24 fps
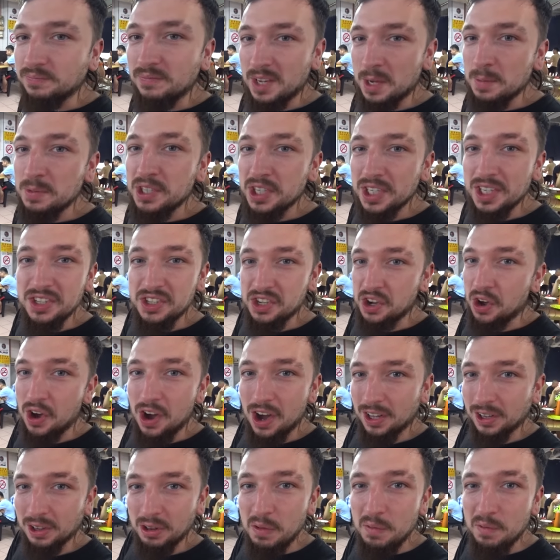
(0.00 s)
Them chilies are
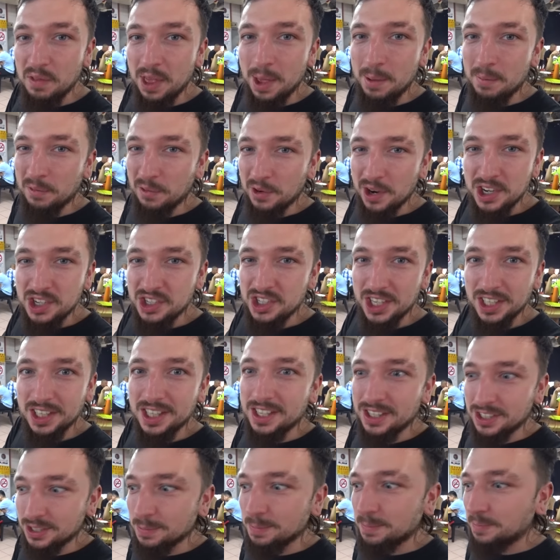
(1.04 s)
hot. I love them. Fresh
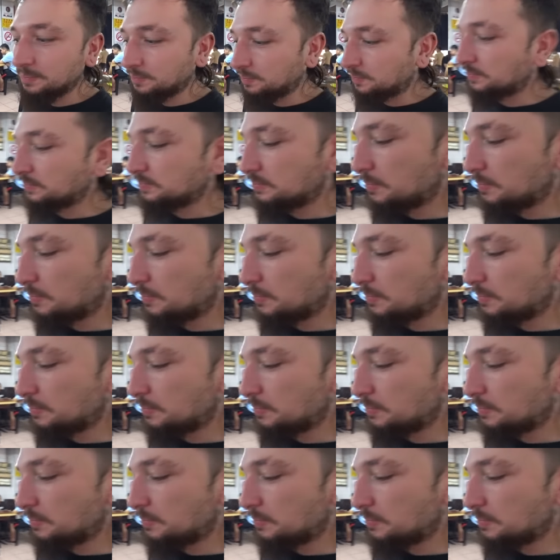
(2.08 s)
chilies. Mm.